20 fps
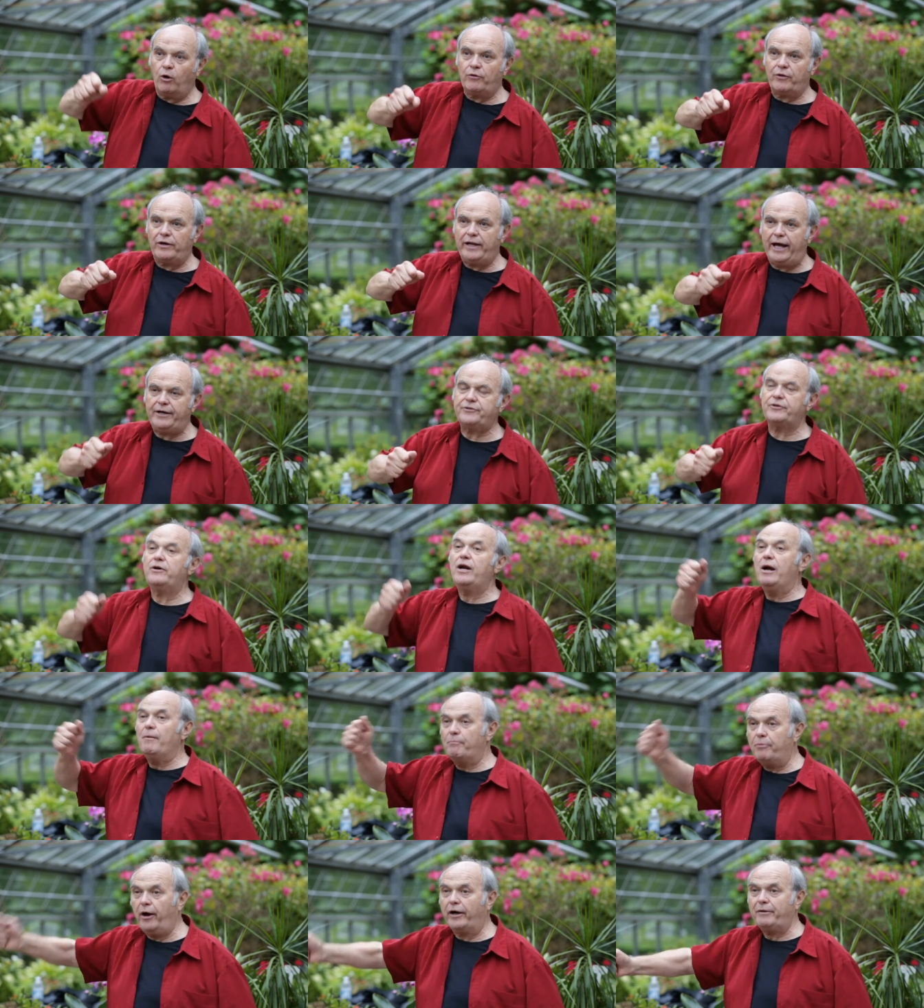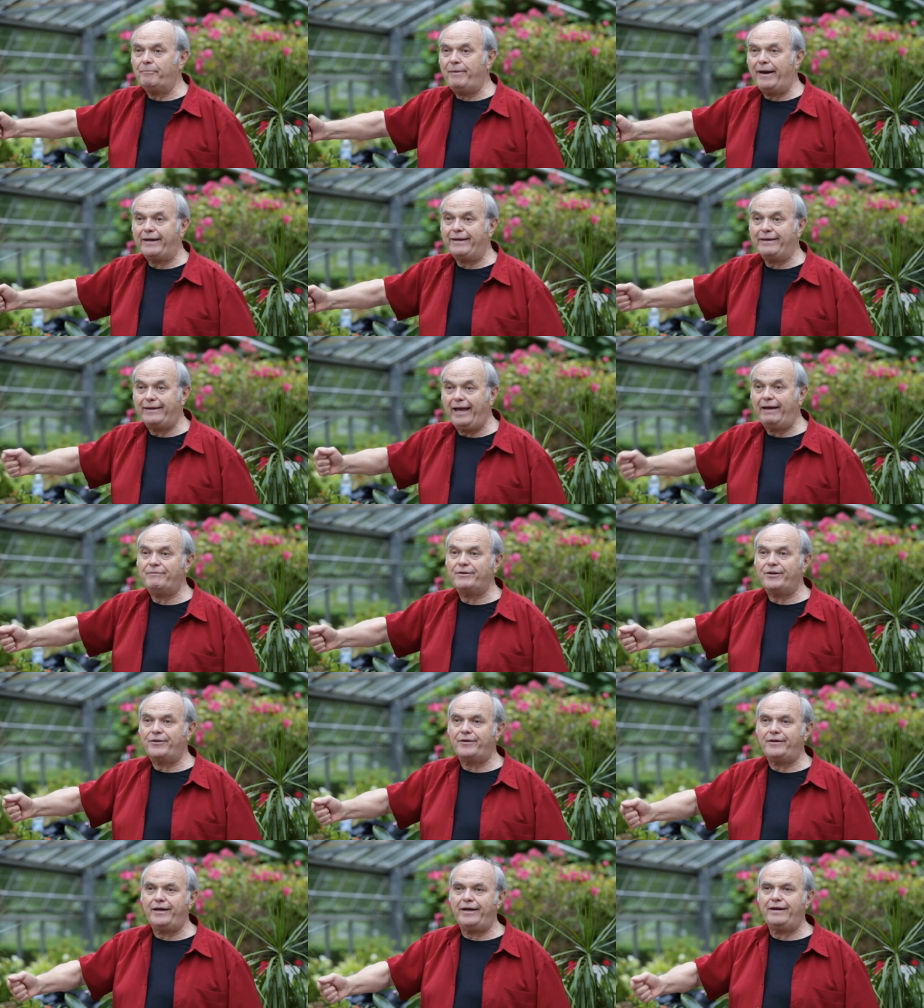hold of the lantern, brought it back, and gave it
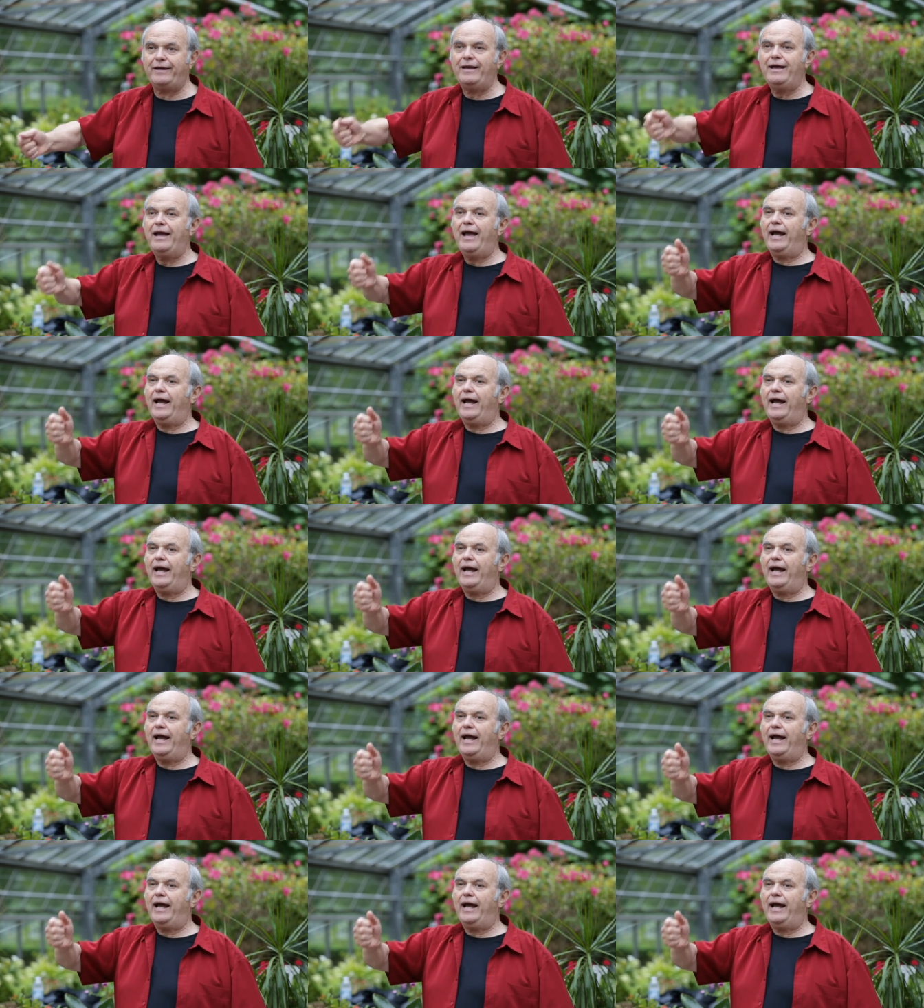to the king.